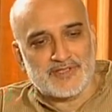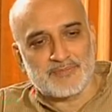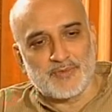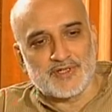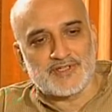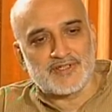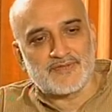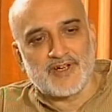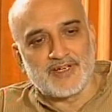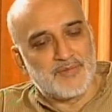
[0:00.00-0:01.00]
sports
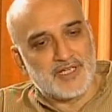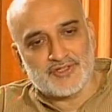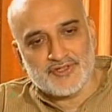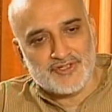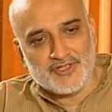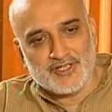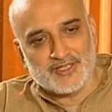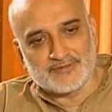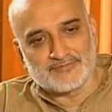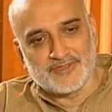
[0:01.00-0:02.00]
is very much
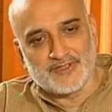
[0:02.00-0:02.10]
the